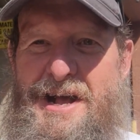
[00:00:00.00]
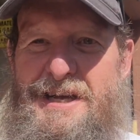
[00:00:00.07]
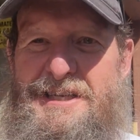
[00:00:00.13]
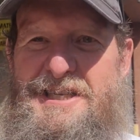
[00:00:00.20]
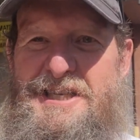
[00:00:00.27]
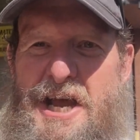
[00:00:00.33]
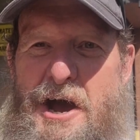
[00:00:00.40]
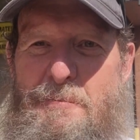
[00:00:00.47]

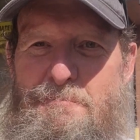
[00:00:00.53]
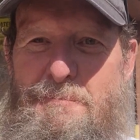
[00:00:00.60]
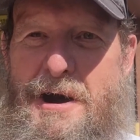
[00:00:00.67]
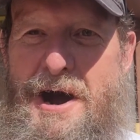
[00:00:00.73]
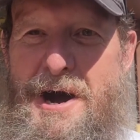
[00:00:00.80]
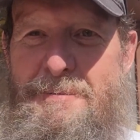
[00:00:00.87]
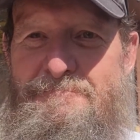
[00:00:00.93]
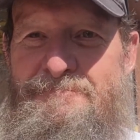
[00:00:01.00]
some
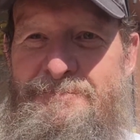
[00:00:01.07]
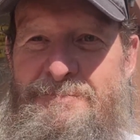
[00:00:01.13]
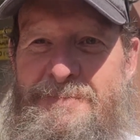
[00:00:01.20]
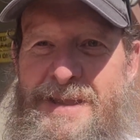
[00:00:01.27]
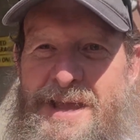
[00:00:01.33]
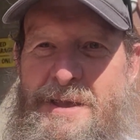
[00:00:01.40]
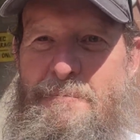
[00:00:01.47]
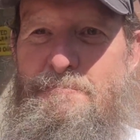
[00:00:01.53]

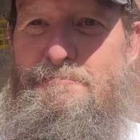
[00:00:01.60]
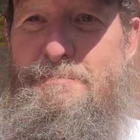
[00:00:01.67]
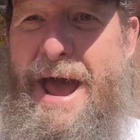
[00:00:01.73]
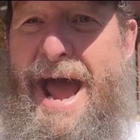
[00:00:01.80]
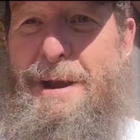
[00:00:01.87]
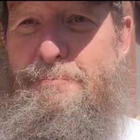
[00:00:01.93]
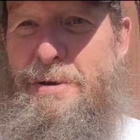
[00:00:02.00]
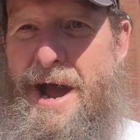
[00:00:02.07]

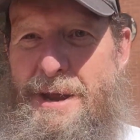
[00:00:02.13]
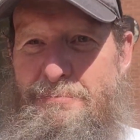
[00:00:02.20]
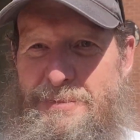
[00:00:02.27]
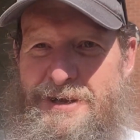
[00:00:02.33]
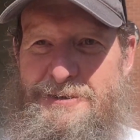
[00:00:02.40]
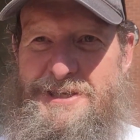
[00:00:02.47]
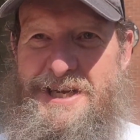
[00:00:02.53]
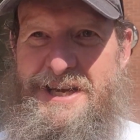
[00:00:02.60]
bagpipe
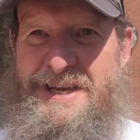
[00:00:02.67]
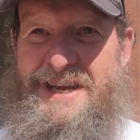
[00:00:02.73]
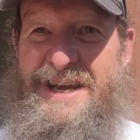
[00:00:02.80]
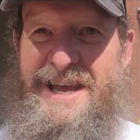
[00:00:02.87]
music.